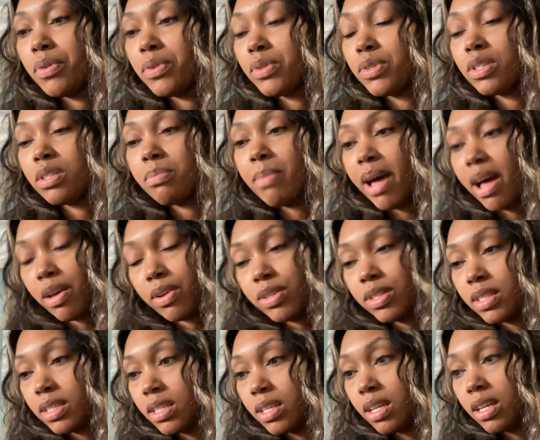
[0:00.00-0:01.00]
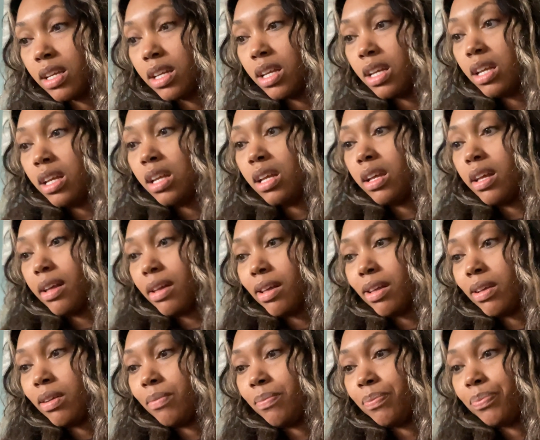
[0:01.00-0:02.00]
spouse,
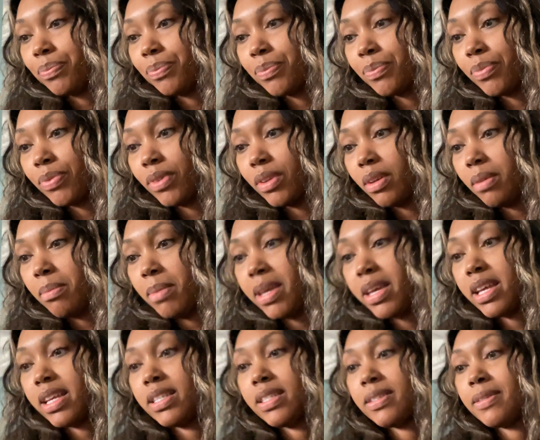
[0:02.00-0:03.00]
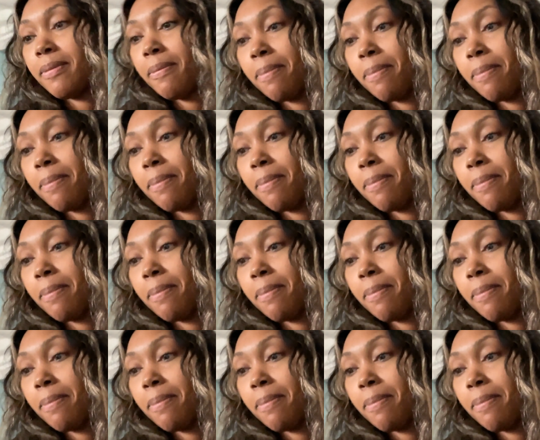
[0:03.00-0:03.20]
um, because